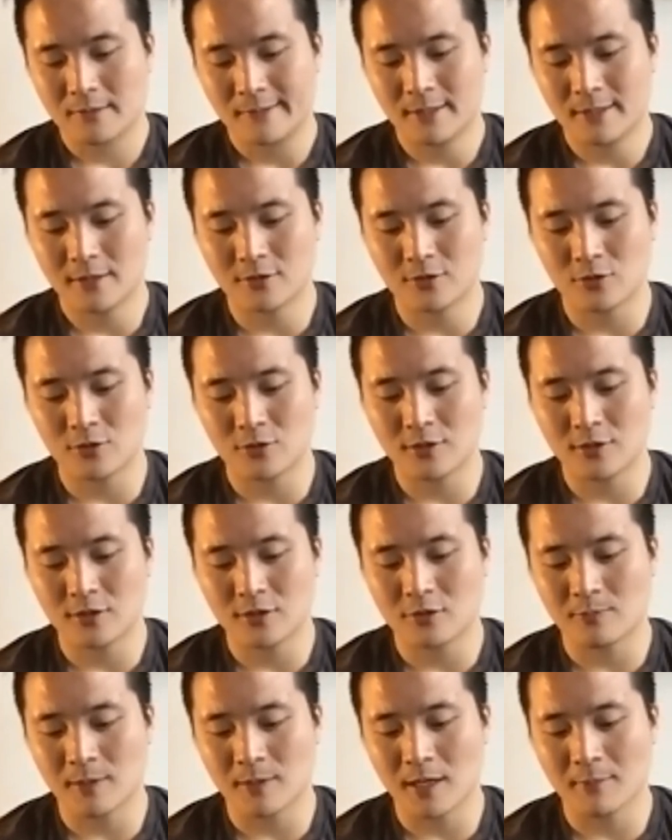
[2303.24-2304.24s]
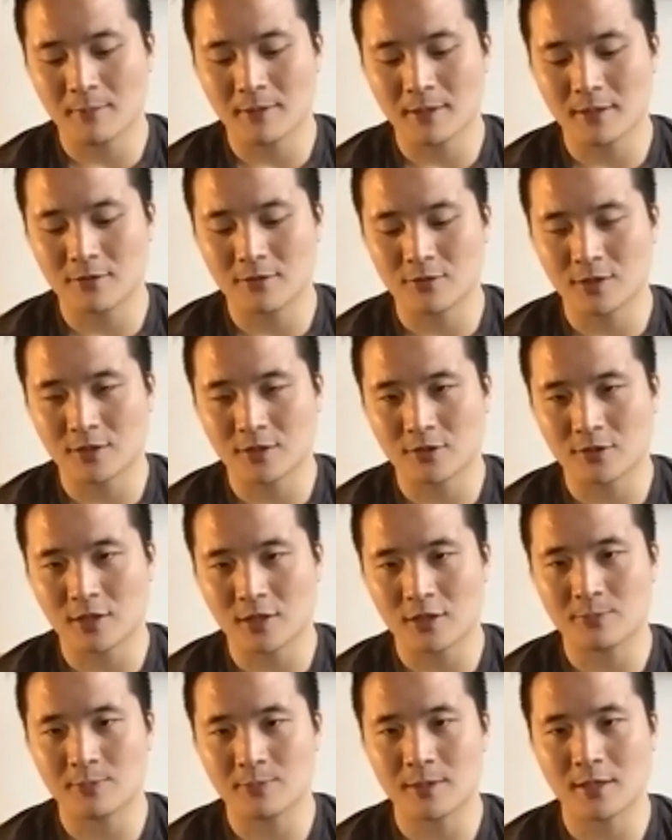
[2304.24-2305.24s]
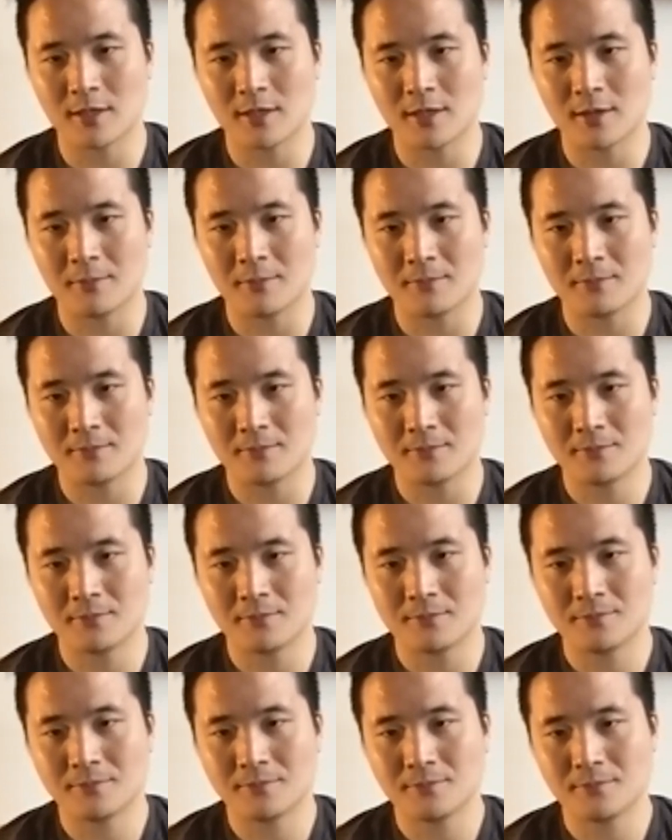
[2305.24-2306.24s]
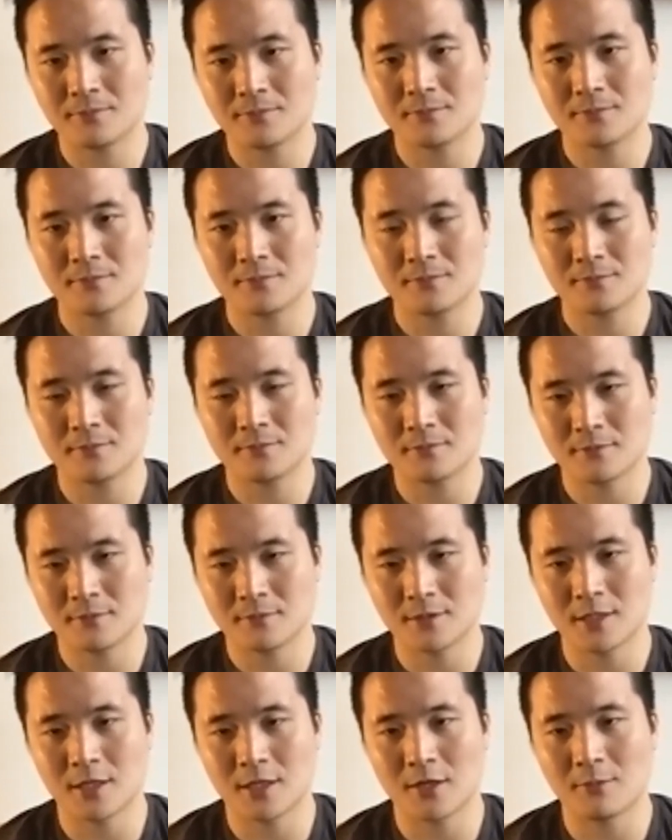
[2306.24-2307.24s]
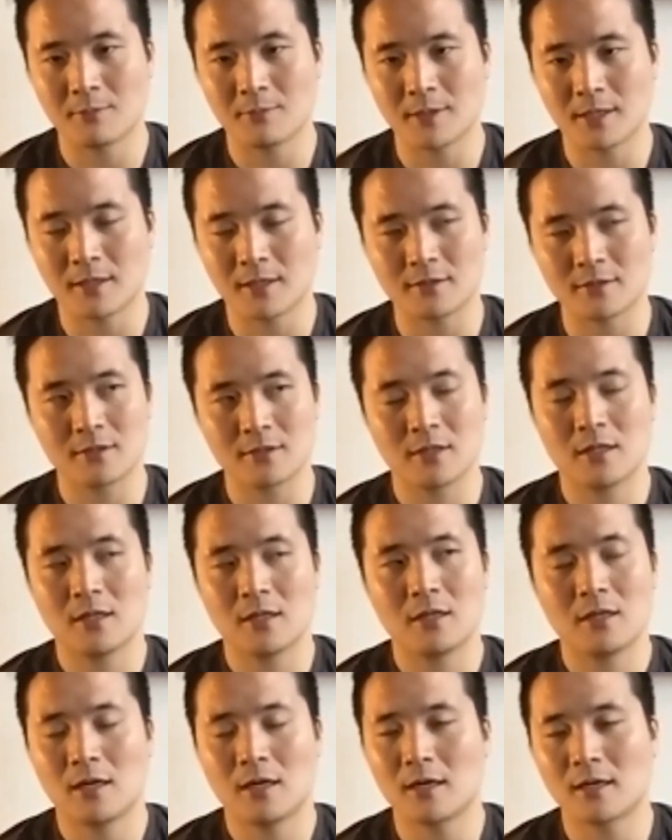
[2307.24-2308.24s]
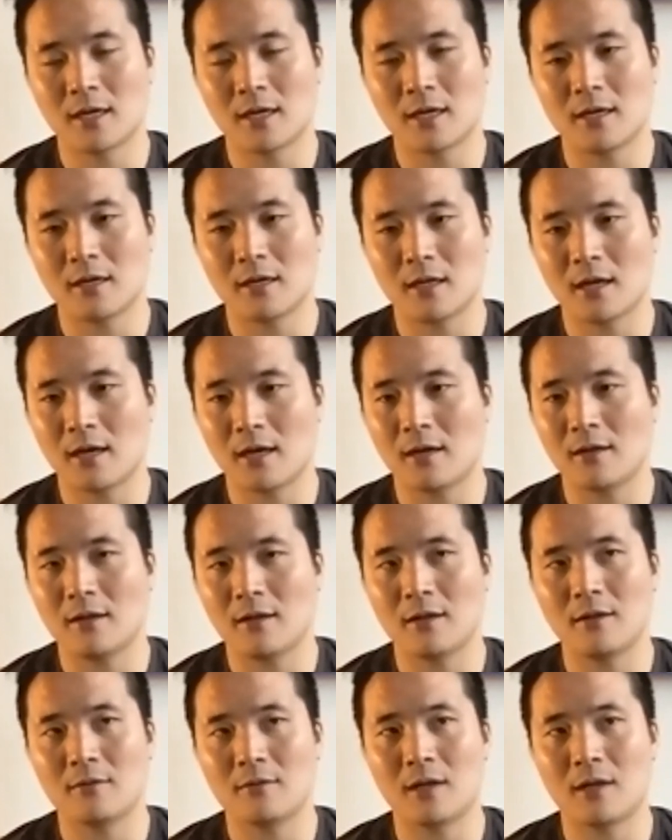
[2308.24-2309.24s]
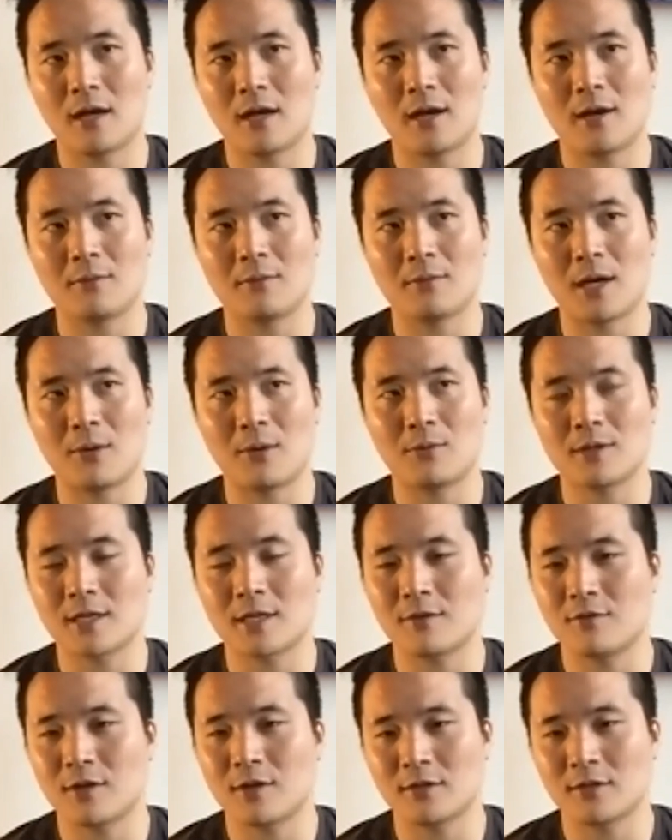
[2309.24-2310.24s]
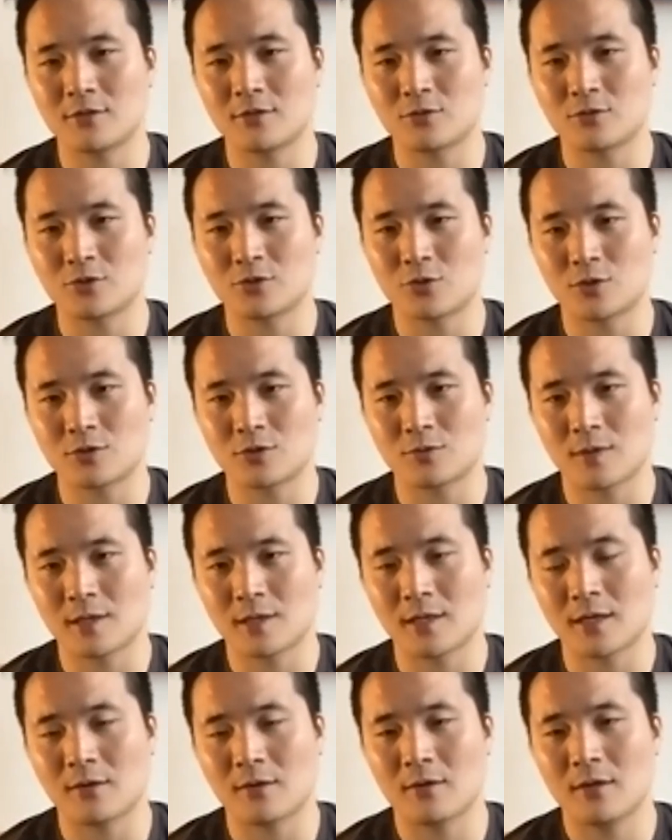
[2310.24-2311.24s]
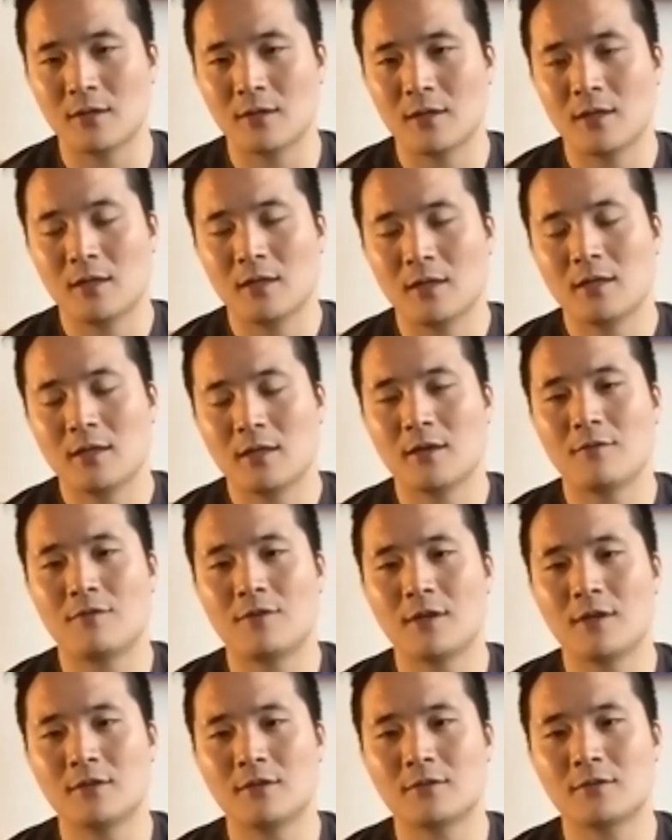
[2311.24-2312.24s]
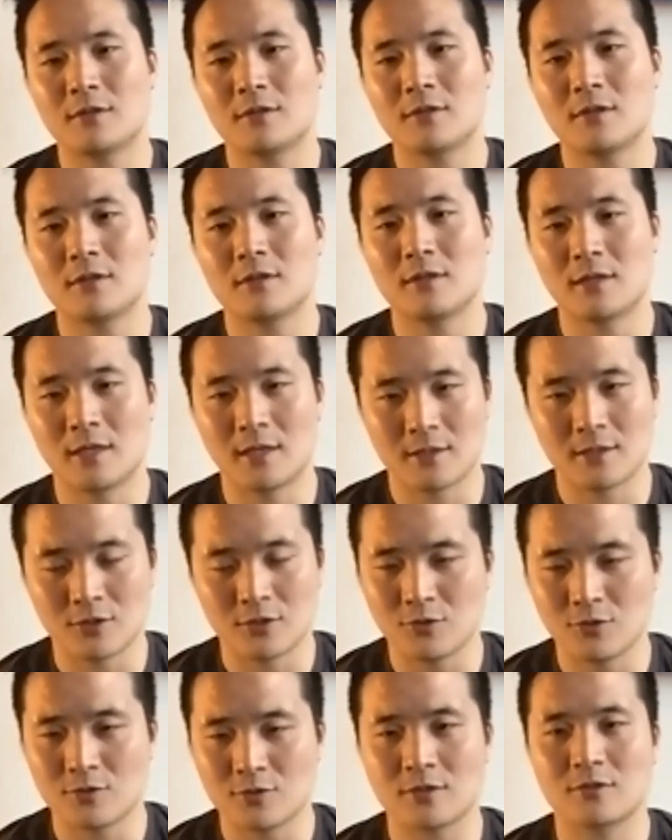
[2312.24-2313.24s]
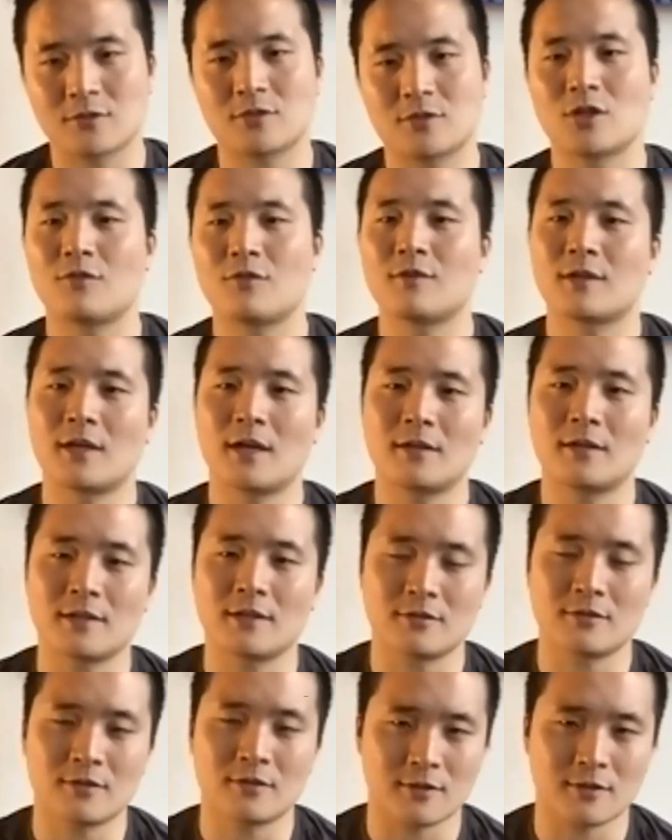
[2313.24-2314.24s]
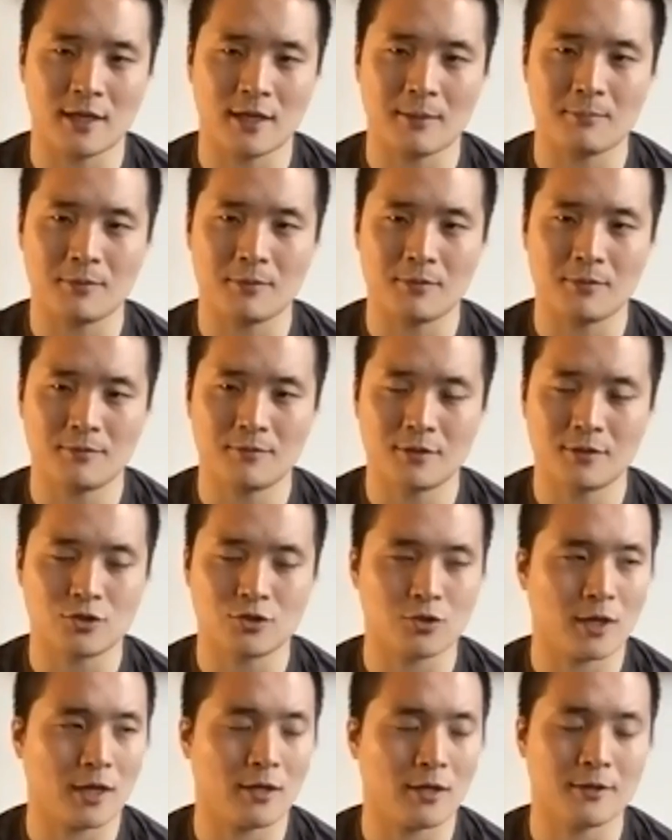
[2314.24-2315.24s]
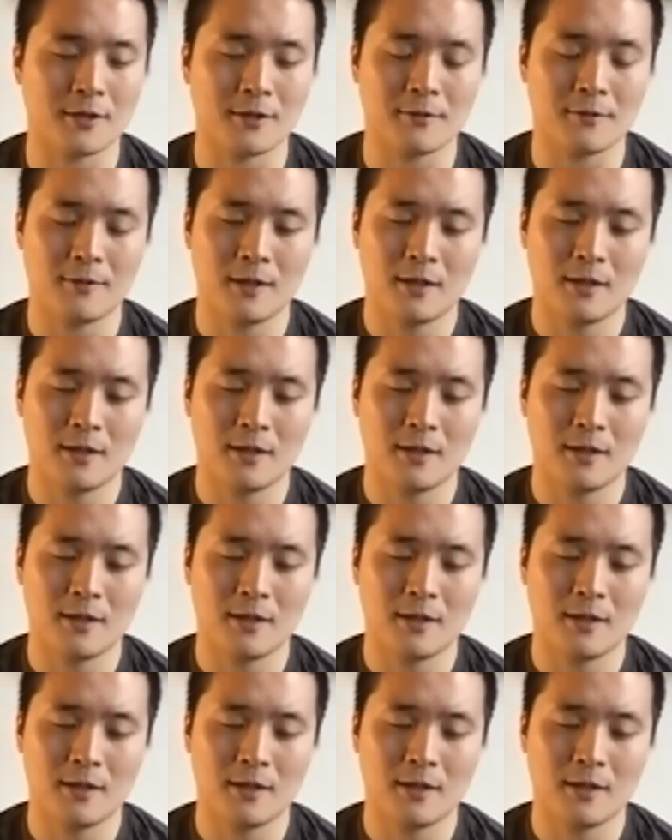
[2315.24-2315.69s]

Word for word: it's only this bad because you guys are not speaking up. You know, because again, I want to give you guys no choice right now. If he is, and use this Chauvin case as an example, this trial here,